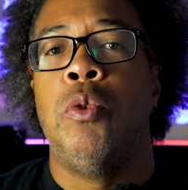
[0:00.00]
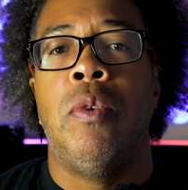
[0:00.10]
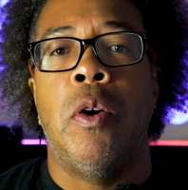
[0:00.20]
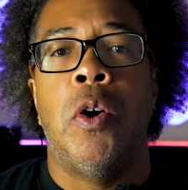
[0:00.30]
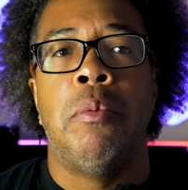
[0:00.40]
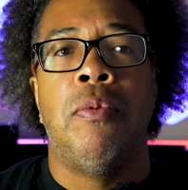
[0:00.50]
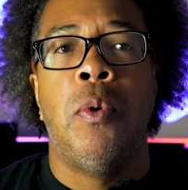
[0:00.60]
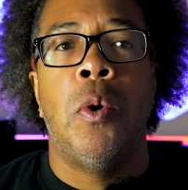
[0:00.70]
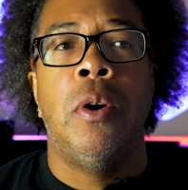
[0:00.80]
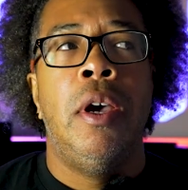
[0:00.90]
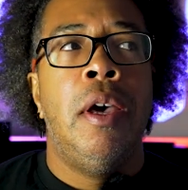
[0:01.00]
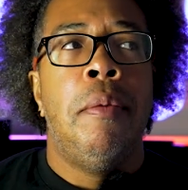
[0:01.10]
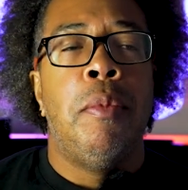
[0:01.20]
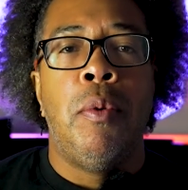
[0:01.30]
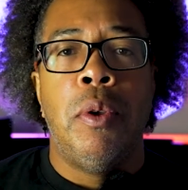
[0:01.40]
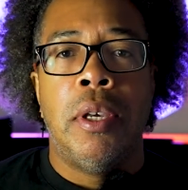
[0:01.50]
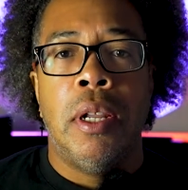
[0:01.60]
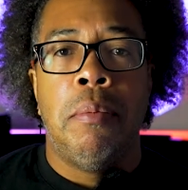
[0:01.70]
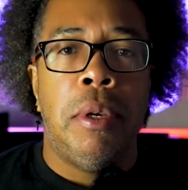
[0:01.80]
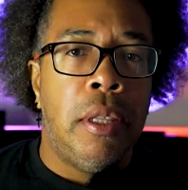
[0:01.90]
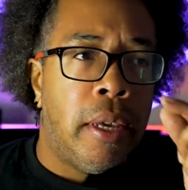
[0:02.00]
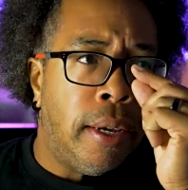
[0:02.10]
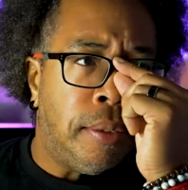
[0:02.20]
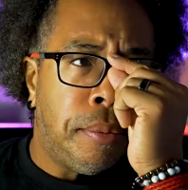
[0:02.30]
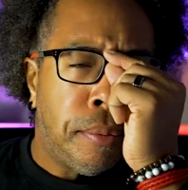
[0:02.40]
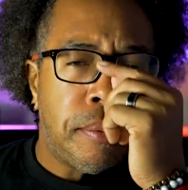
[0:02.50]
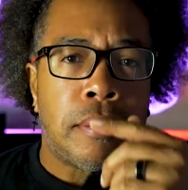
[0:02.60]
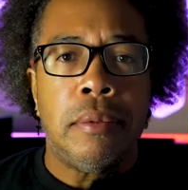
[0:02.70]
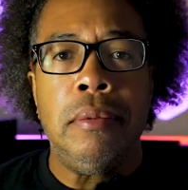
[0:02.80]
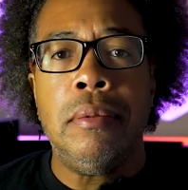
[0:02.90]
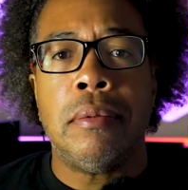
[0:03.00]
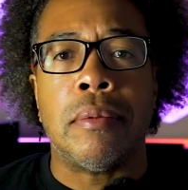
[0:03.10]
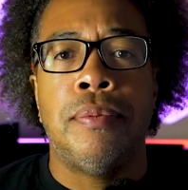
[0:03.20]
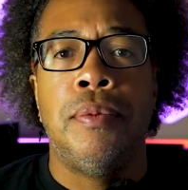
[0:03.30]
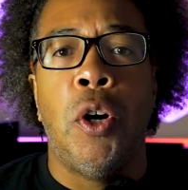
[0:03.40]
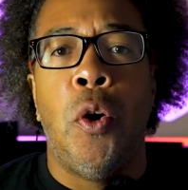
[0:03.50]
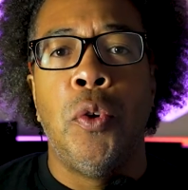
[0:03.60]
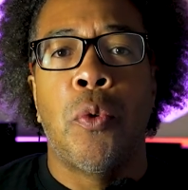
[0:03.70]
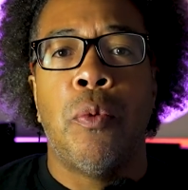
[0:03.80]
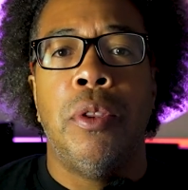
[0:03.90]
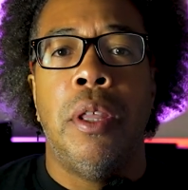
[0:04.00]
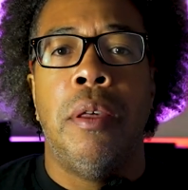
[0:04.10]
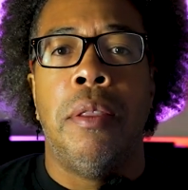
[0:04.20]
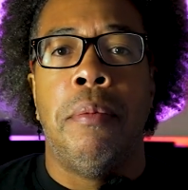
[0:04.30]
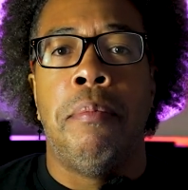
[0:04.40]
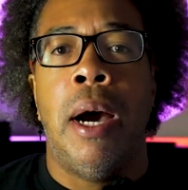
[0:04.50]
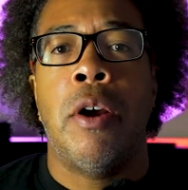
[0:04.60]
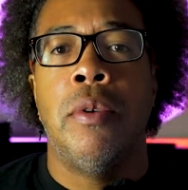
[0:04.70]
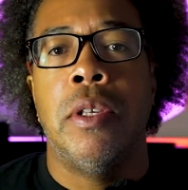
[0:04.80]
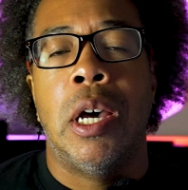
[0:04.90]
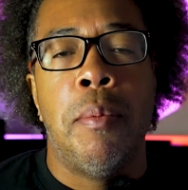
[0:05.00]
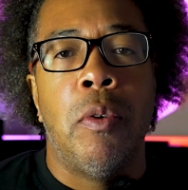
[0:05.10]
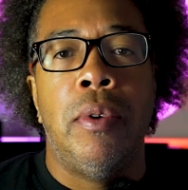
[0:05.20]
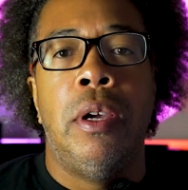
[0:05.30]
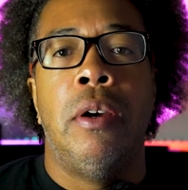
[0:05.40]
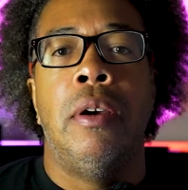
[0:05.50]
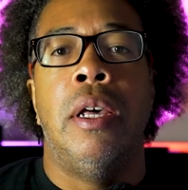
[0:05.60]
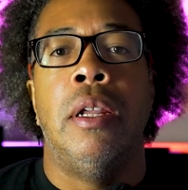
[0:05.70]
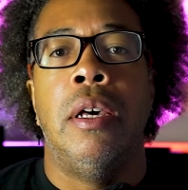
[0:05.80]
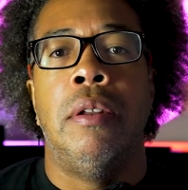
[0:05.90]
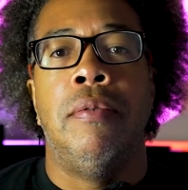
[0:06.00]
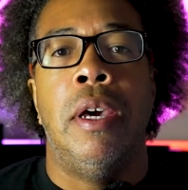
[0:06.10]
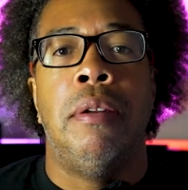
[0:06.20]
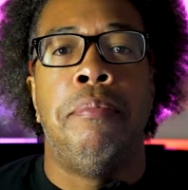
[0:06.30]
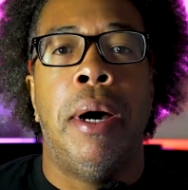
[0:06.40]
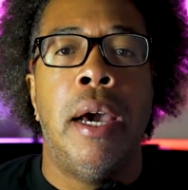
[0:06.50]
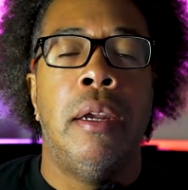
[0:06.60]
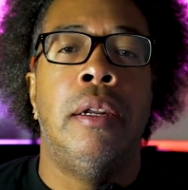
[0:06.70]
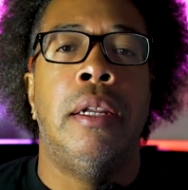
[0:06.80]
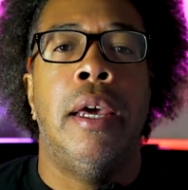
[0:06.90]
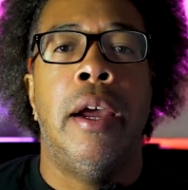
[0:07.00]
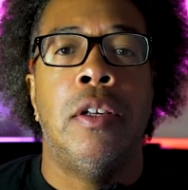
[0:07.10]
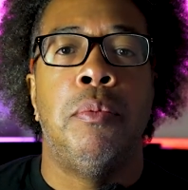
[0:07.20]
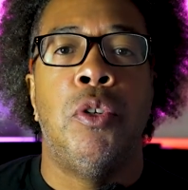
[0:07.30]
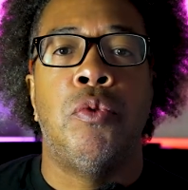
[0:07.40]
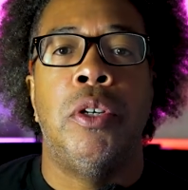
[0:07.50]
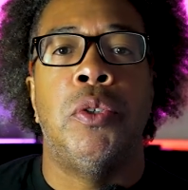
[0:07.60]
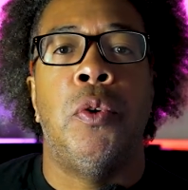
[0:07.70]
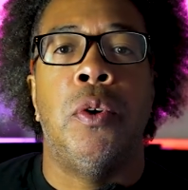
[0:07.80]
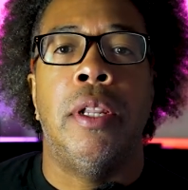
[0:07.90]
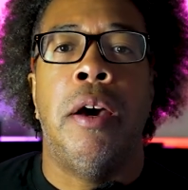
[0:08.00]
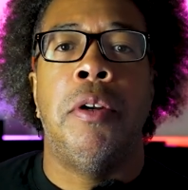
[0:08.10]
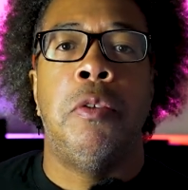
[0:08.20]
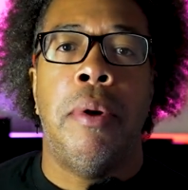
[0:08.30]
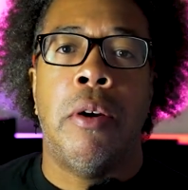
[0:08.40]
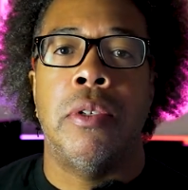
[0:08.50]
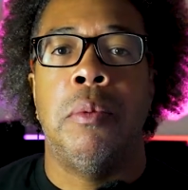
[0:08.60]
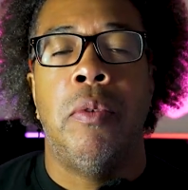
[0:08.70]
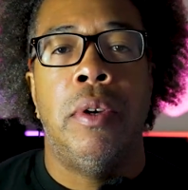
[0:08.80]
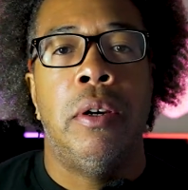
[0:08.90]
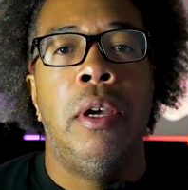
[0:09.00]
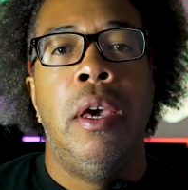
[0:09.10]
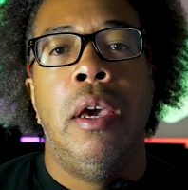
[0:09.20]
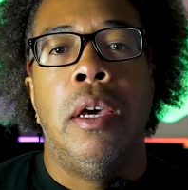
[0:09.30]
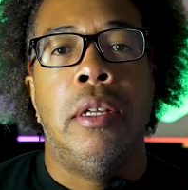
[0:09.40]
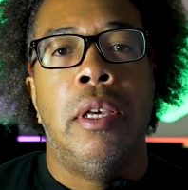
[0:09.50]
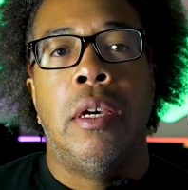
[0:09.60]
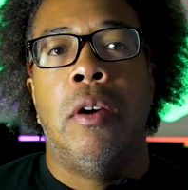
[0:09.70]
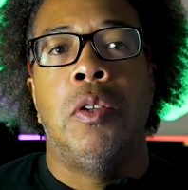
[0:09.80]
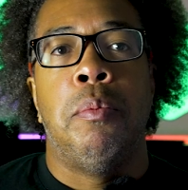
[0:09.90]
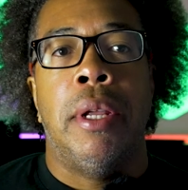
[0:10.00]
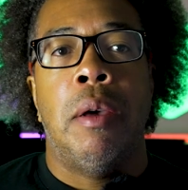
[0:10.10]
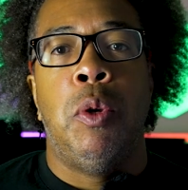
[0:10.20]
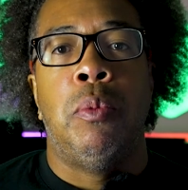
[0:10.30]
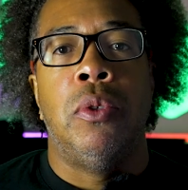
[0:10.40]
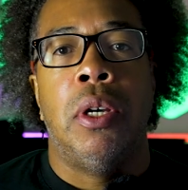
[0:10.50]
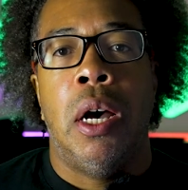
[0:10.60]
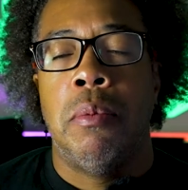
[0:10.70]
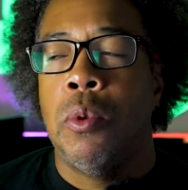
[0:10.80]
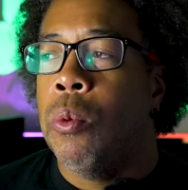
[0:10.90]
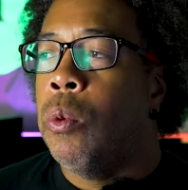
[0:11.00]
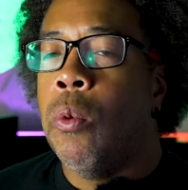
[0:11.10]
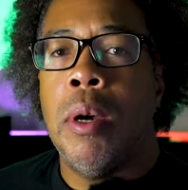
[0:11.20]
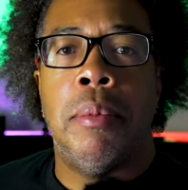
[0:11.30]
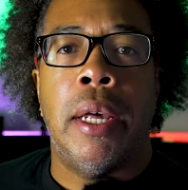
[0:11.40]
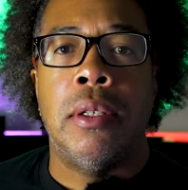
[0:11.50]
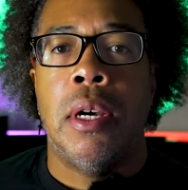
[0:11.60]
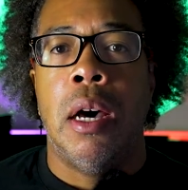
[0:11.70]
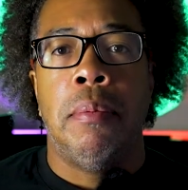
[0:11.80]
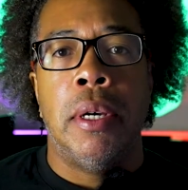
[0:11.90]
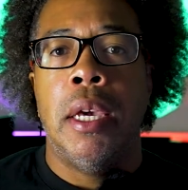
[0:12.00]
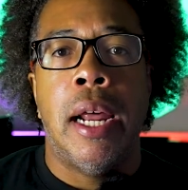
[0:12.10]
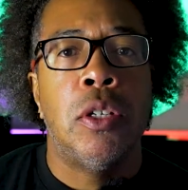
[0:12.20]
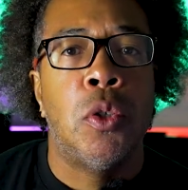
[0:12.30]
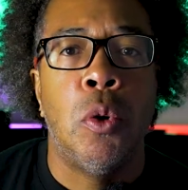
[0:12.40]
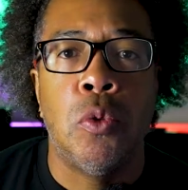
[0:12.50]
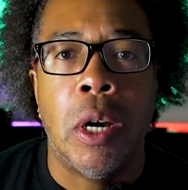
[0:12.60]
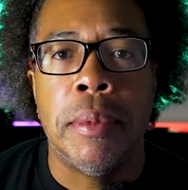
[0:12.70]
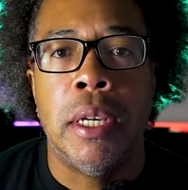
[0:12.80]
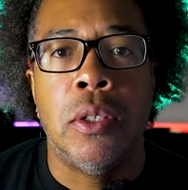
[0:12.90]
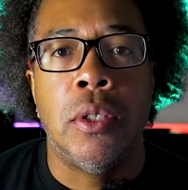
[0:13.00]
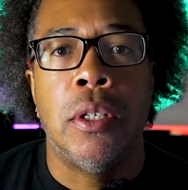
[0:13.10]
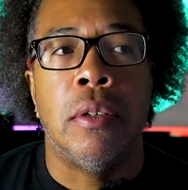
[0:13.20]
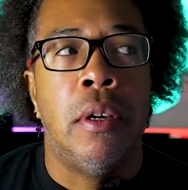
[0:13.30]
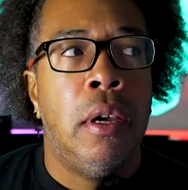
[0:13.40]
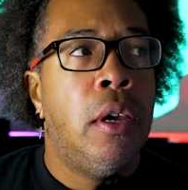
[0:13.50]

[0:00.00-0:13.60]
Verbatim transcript: you've all heard before, but when you're telling me that the only the, the migrants are coming over here and, and, and Biden and the Harris administration are allowing these migrants to come over here and they're taking all these black people jobs. Well, what black job? Again, I just told you I'm an engineer.